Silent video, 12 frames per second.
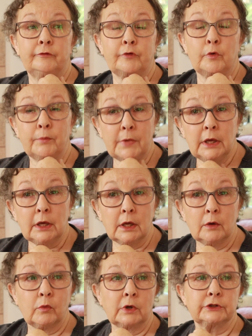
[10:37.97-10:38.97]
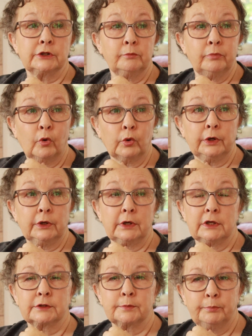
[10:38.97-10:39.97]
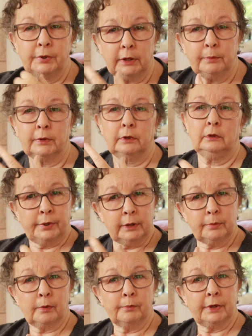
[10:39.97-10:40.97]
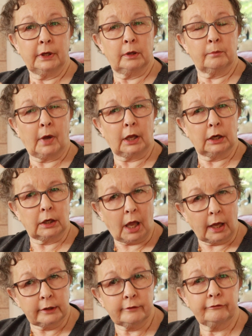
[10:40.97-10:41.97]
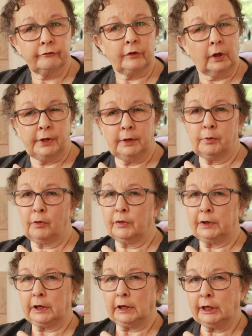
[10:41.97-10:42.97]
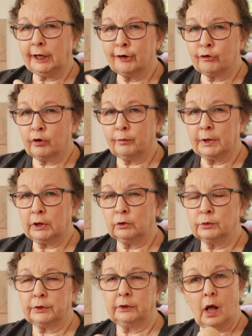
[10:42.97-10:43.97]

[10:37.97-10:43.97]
For me, what's important is people. People being in my life, people that I care about.